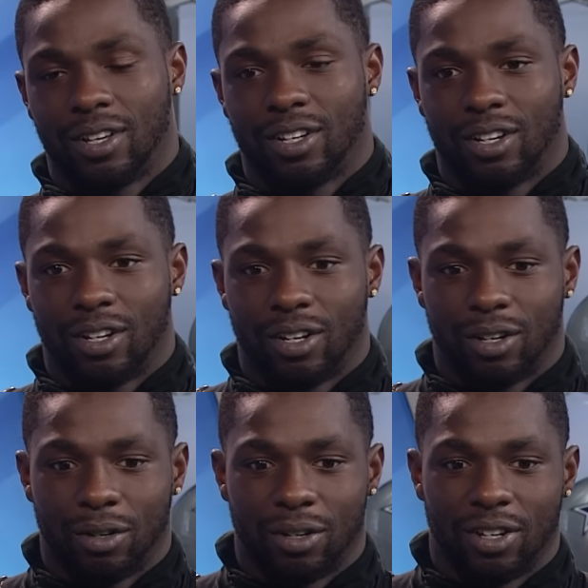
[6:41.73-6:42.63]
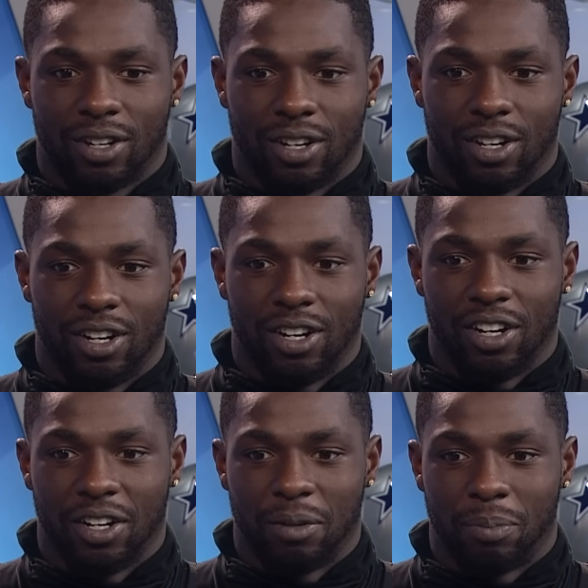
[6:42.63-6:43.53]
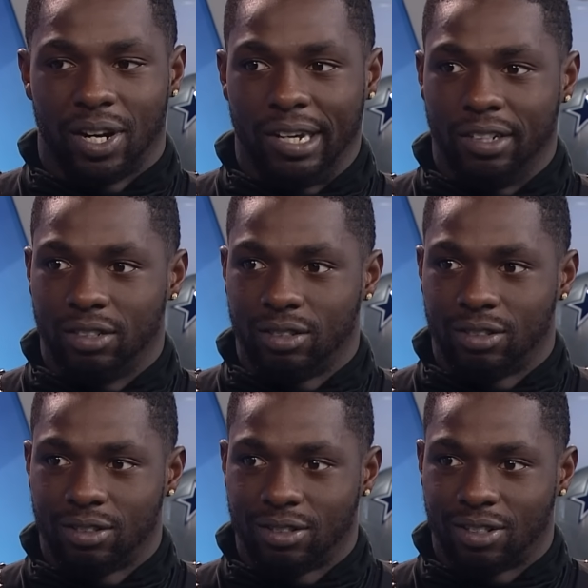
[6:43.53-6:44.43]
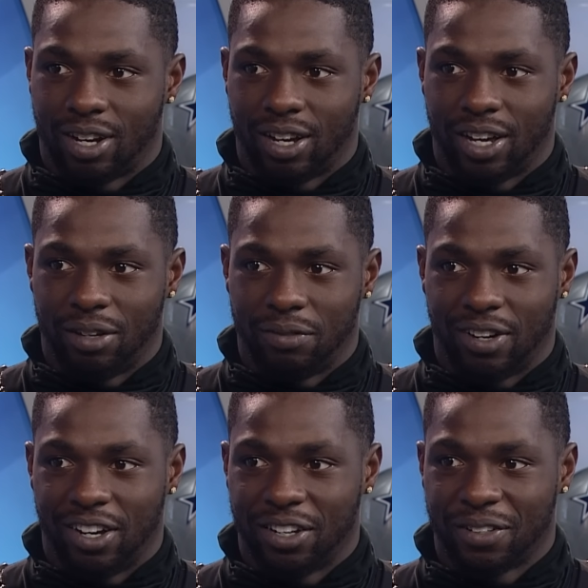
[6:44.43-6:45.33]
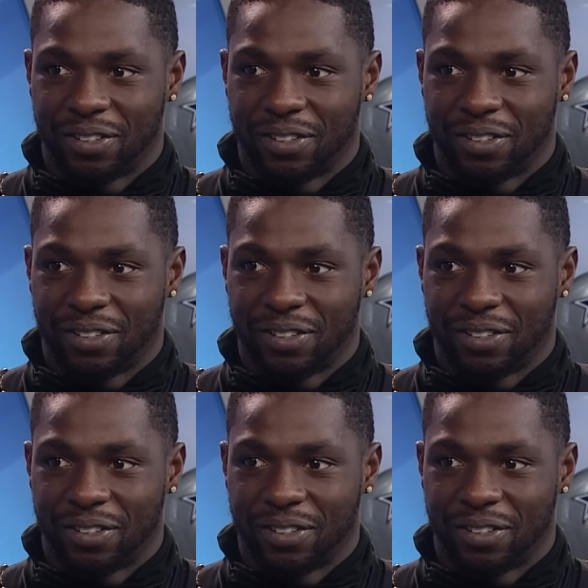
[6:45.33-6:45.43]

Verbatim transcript: Biggest fear? Uh, planes. All right, favorite I hate food. Flying.